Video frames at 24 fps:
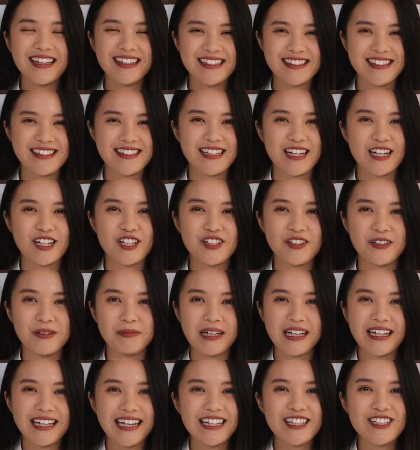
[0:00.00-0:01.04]
This is actually
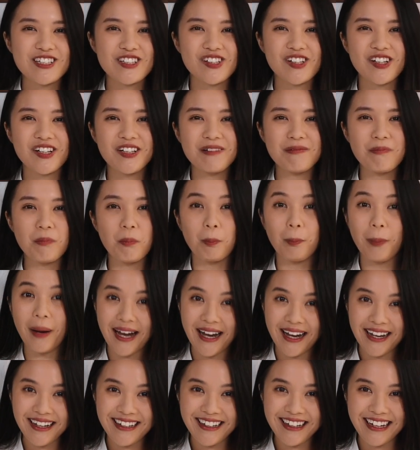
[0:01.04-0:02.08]
my kitchen,
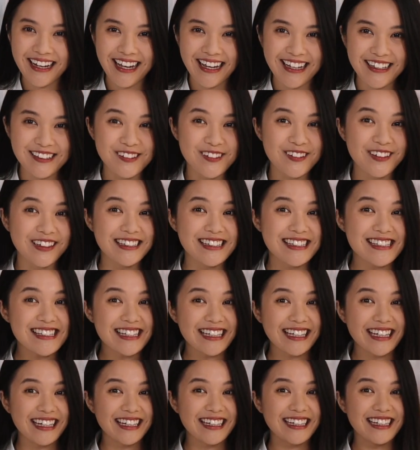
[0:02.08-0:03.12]
but as you can
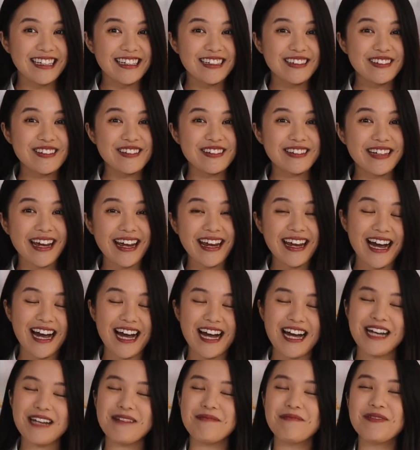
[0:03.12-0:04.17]
see, today
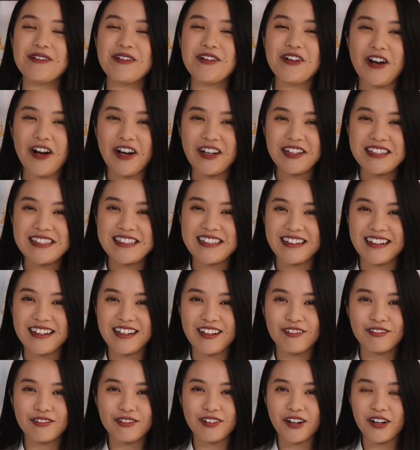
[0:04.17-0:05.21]
I'm not sitting
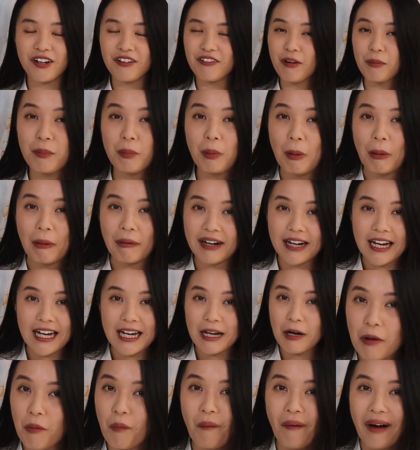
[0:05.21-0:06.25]
in front of a
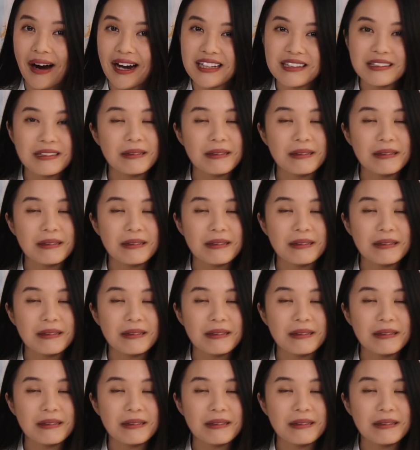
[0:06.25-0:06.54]
boring, white,